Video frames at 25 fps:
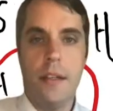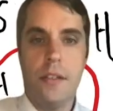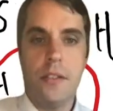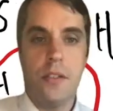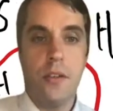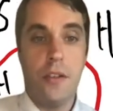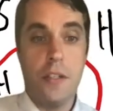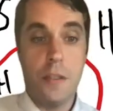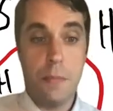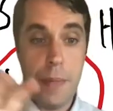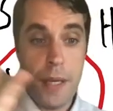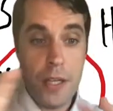So
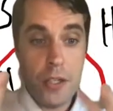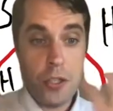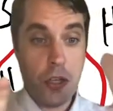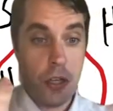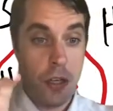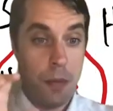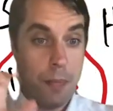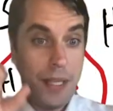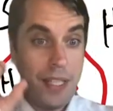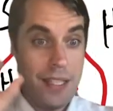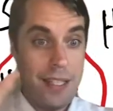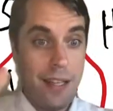this picture
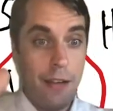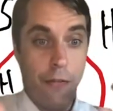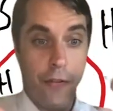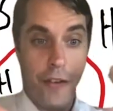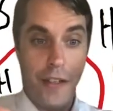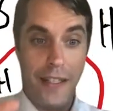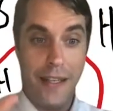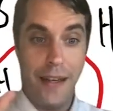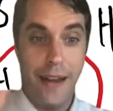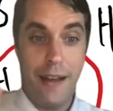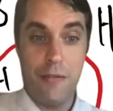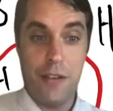could be
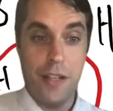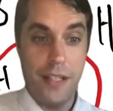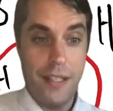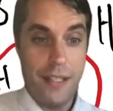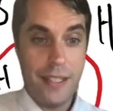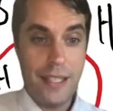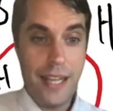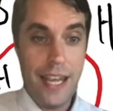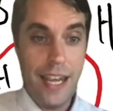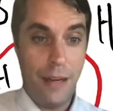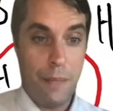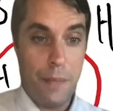different in every
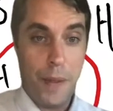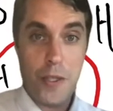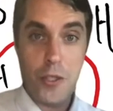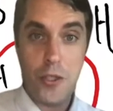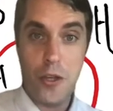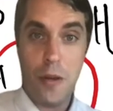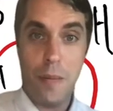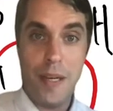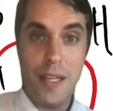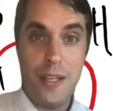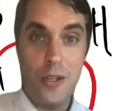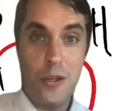state. Picture
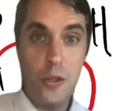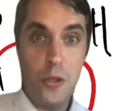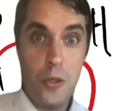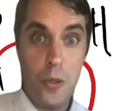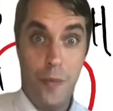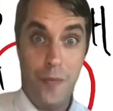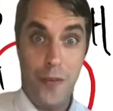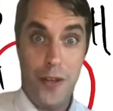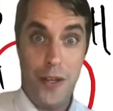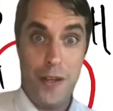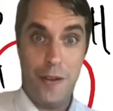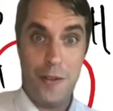how many YouTube
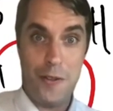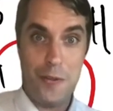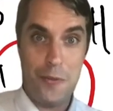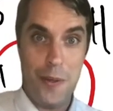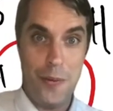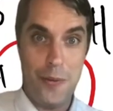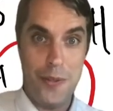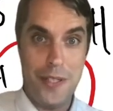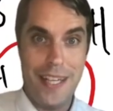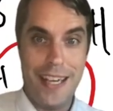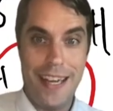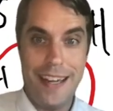videos we
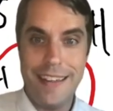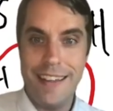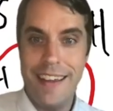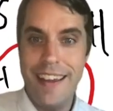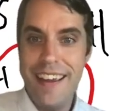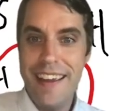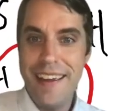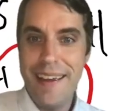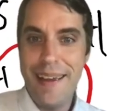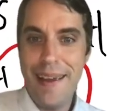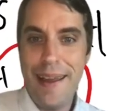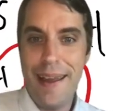would get.
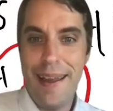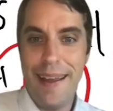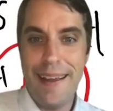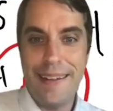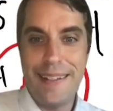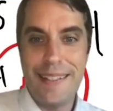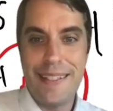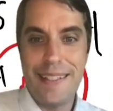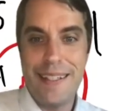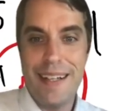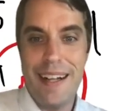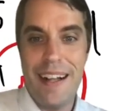
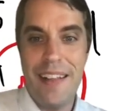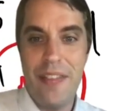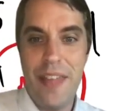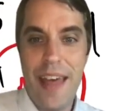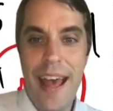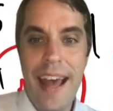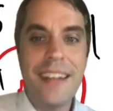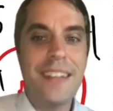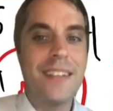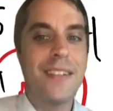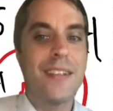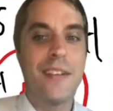And
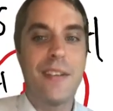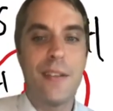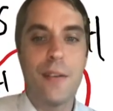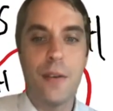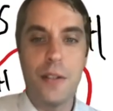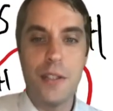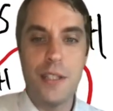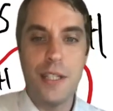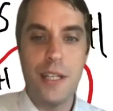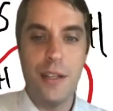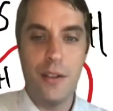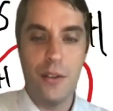that is
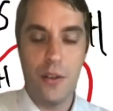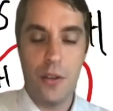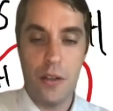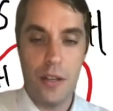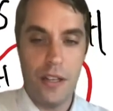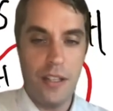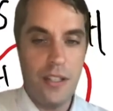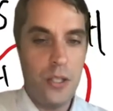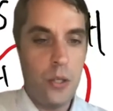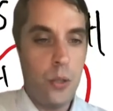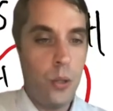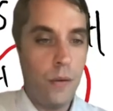
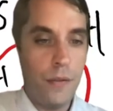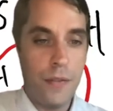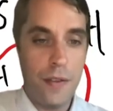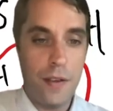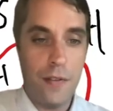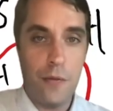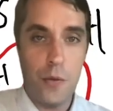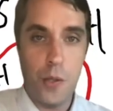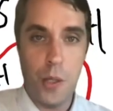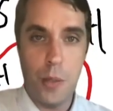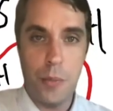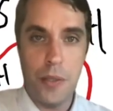1332 of the
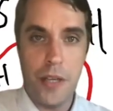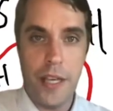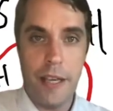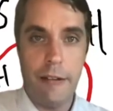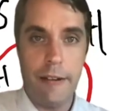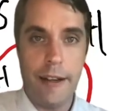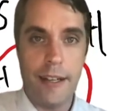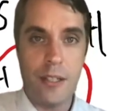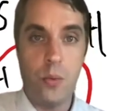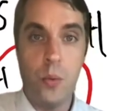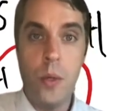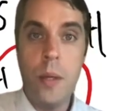Affordable Care
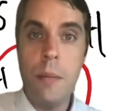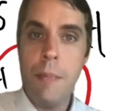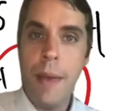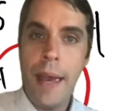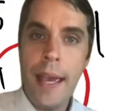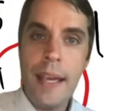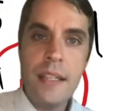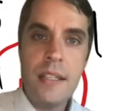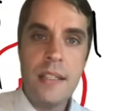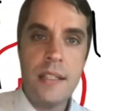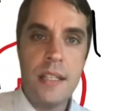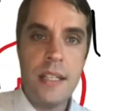Act. We
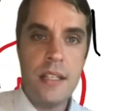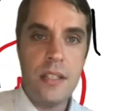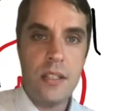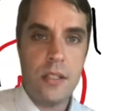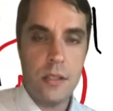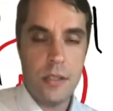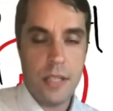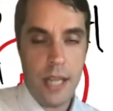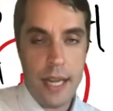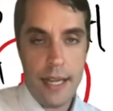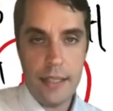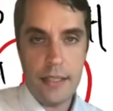may see
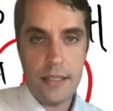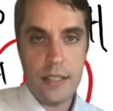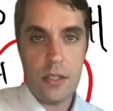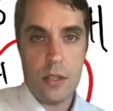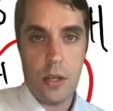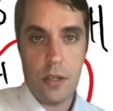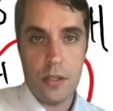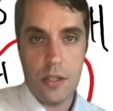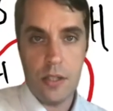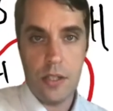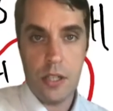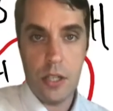states
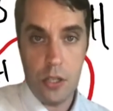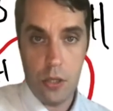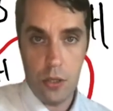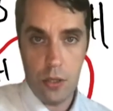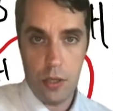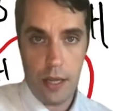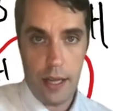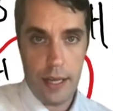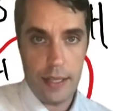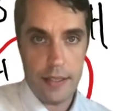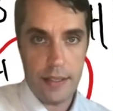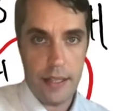start to
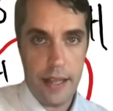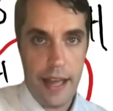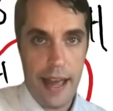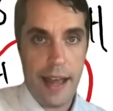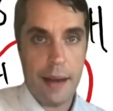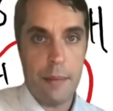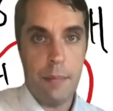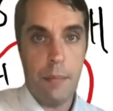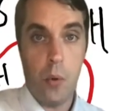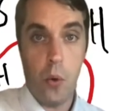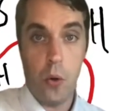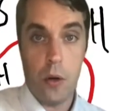utilize
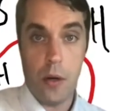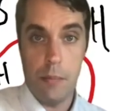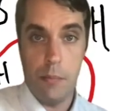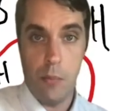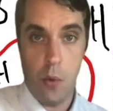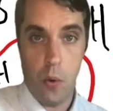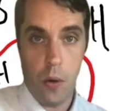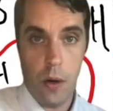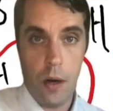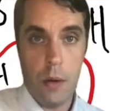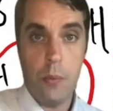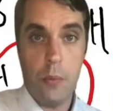that more and
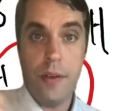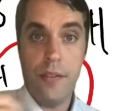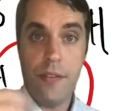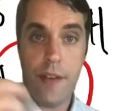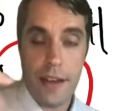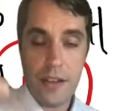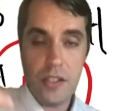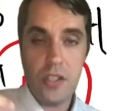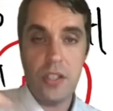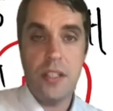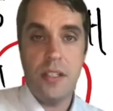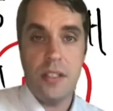more. We've
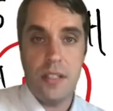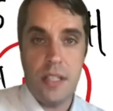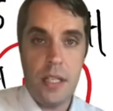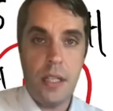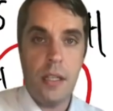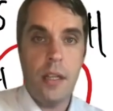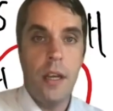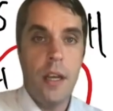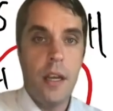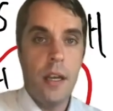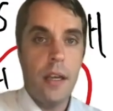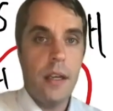actually
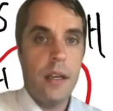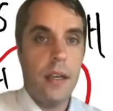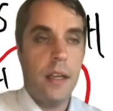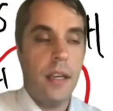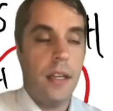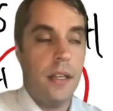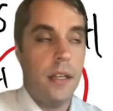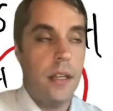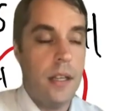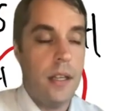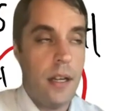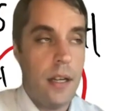seen
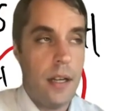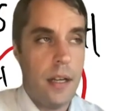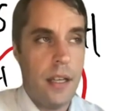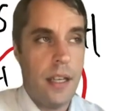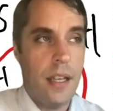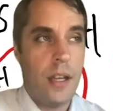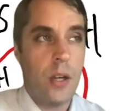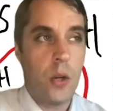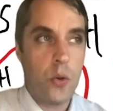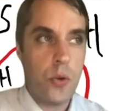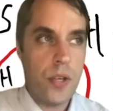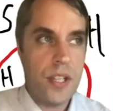it
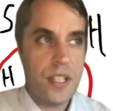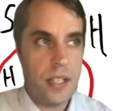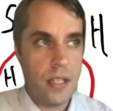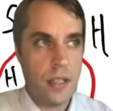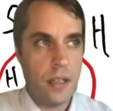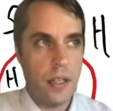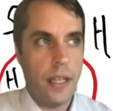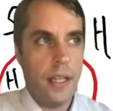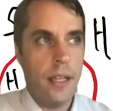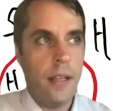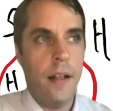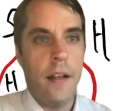
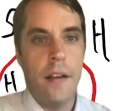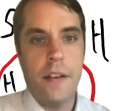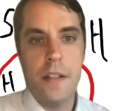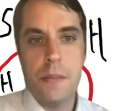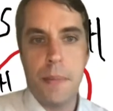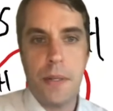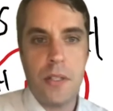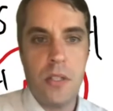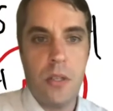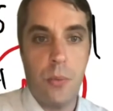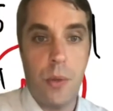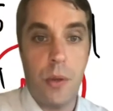increasingly,
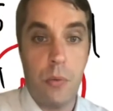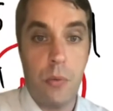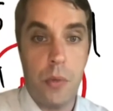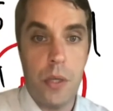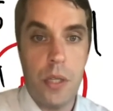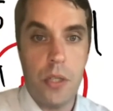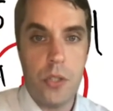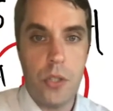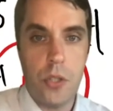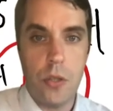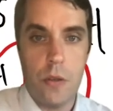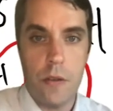especially with
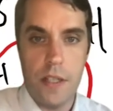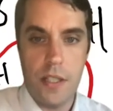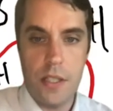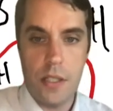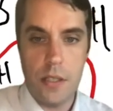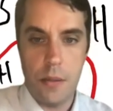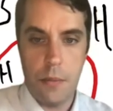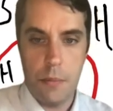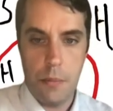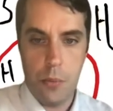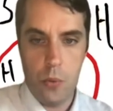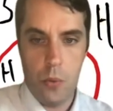
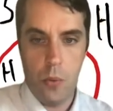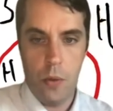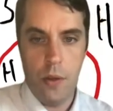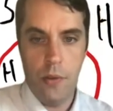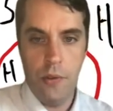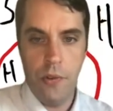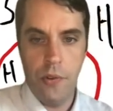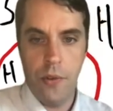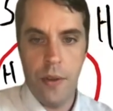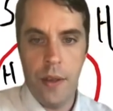reinsurance pools.